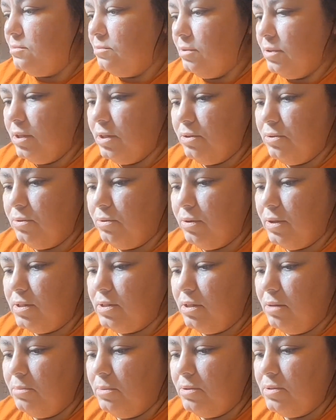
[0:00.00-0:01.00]
And this fabric is
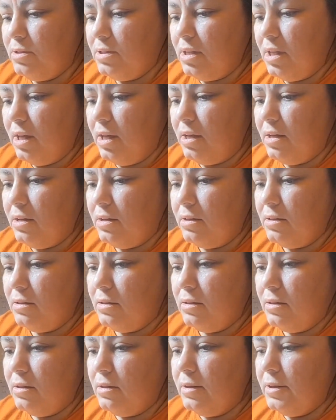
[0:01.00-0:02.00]
really cool. It's
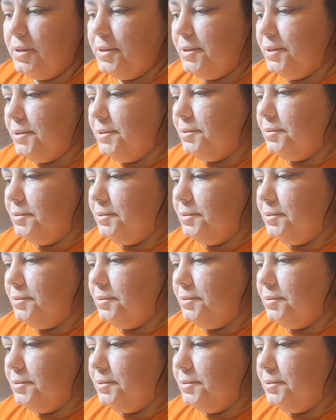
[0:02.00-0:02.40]
almost like